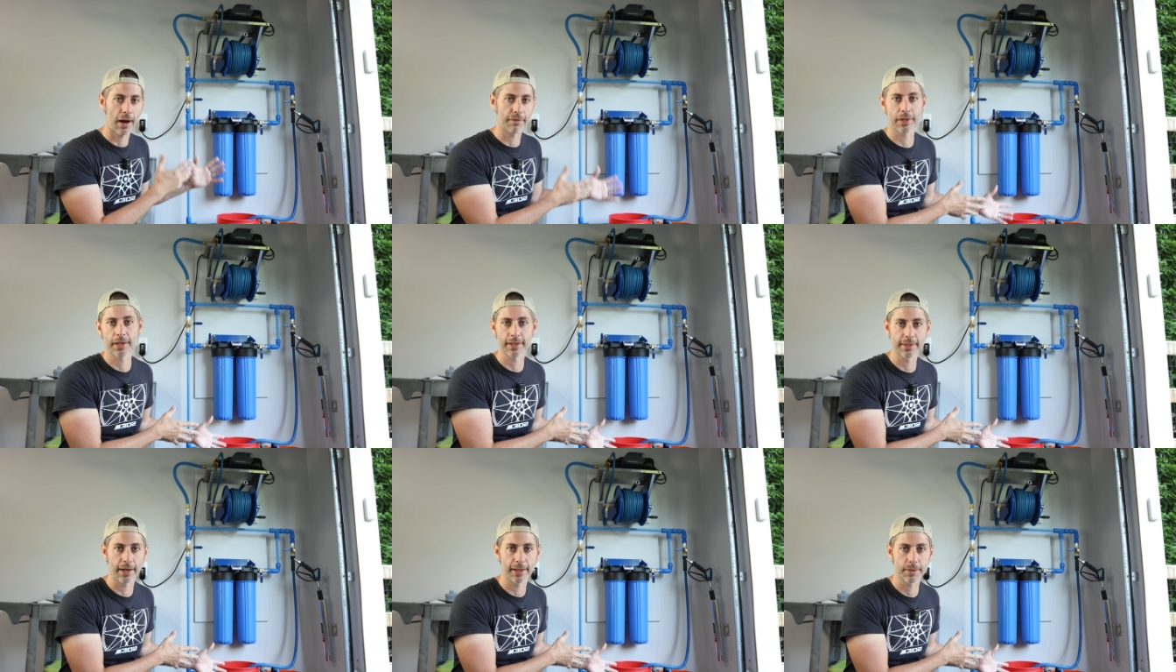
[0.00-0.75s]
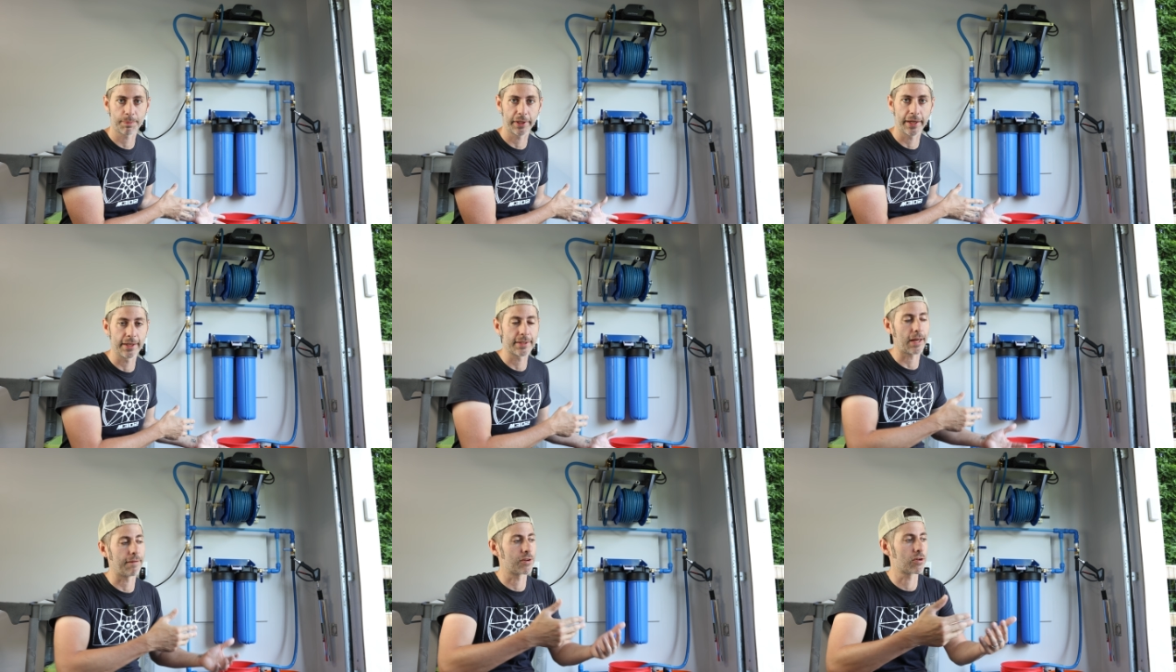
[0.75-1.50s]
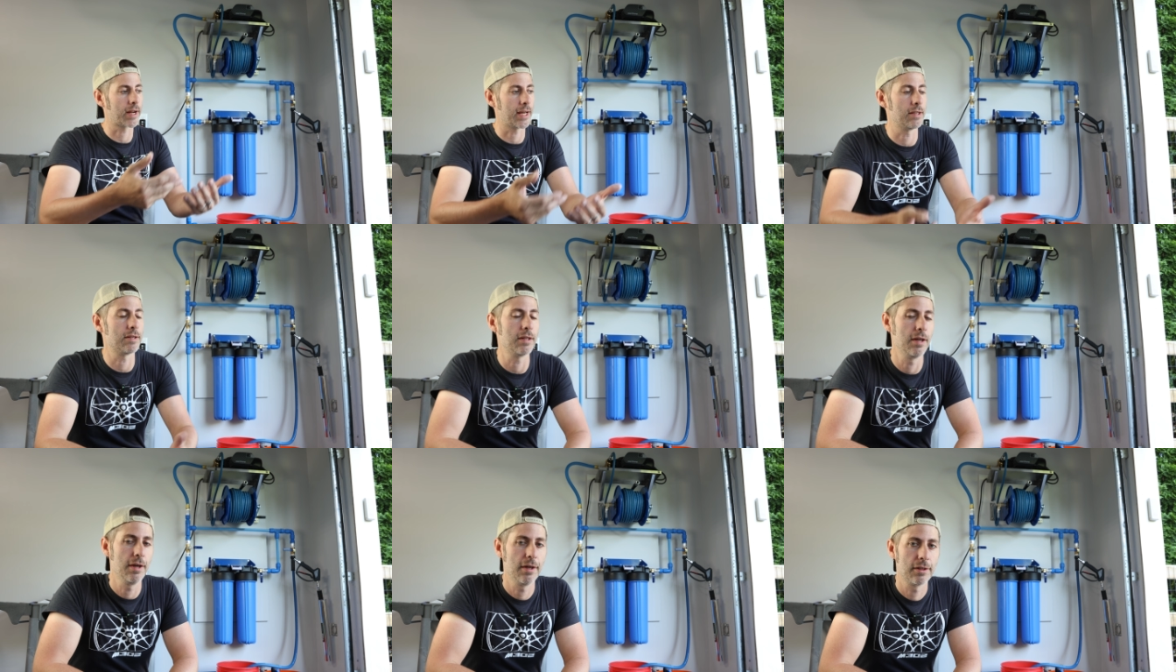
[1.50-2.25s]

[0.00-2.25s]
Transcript: Everything is in its place. If you're into